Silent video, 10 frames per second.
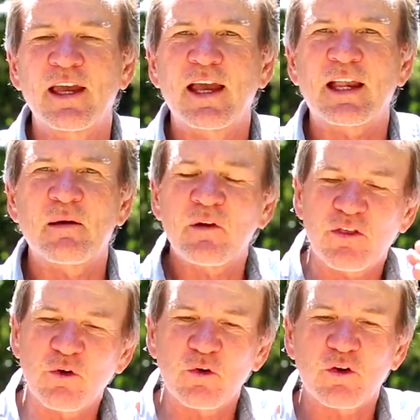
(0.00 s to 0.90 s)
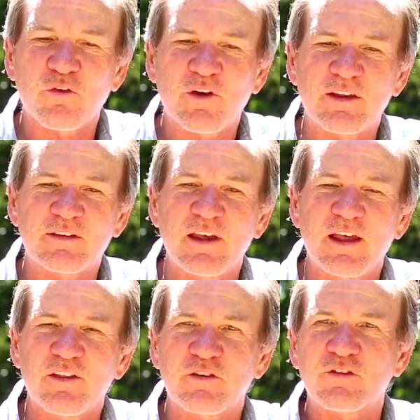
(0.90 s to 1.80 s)
It can be thought of as
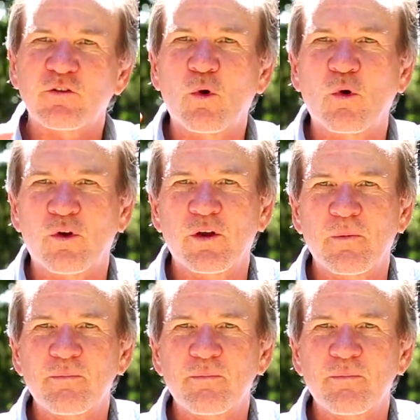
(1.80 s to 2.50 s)
the sword